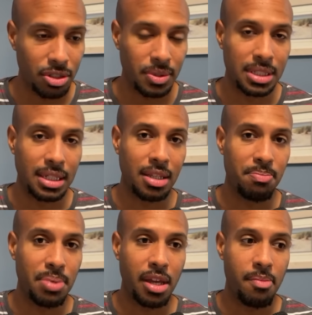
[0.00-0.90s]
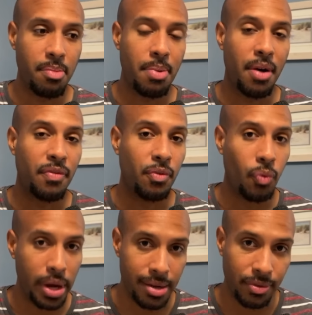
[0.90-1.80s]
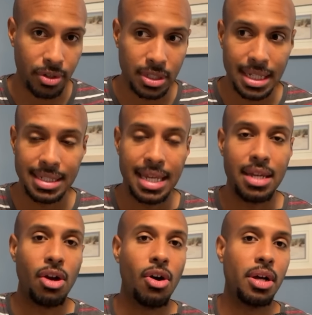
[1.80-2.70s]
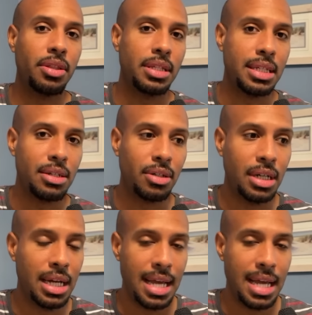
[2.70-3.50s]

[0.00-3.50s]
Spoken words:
So instead of them picking him up off of waivers and taking on the deal